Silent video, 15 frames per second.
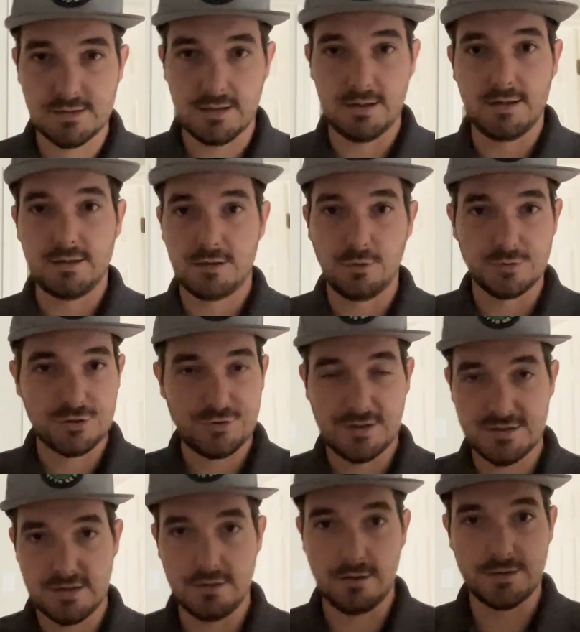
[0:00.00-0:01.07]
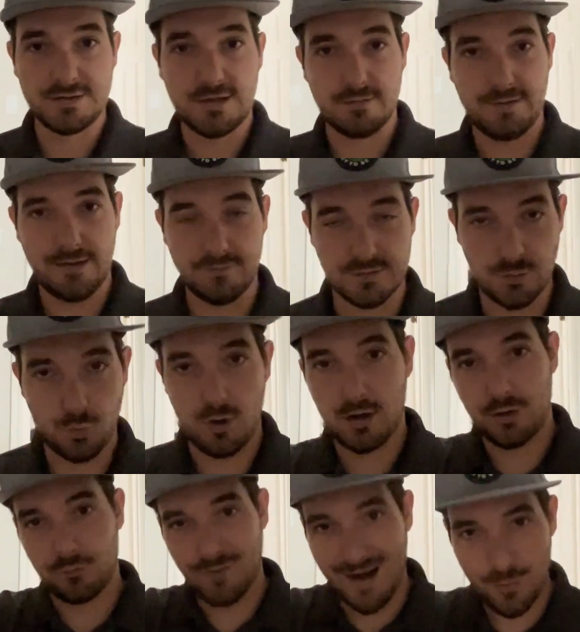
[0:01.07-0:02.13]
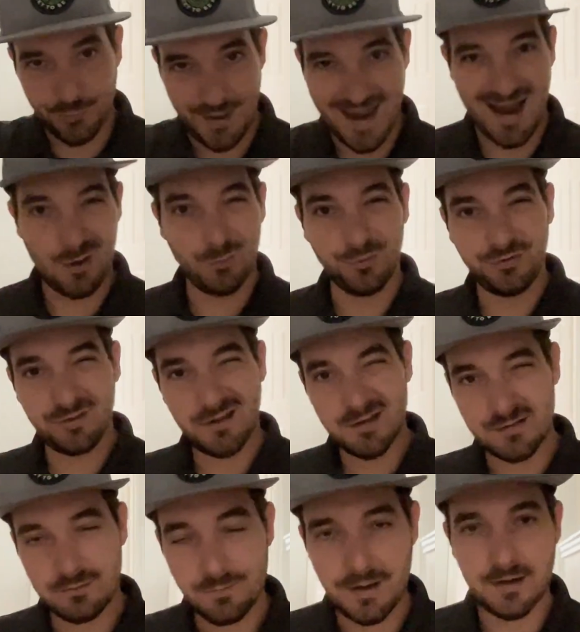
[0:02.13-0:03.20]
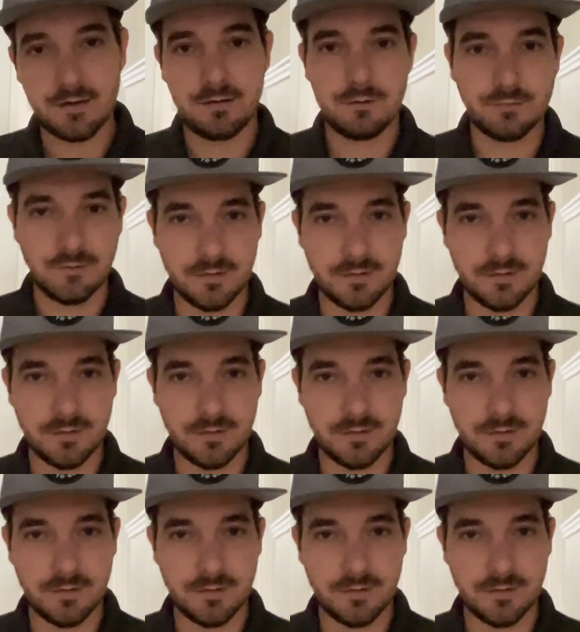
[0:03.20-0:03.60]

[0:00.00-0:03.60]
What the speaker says: it goes straight to the yard instead of having to walk around the house to get to the backyard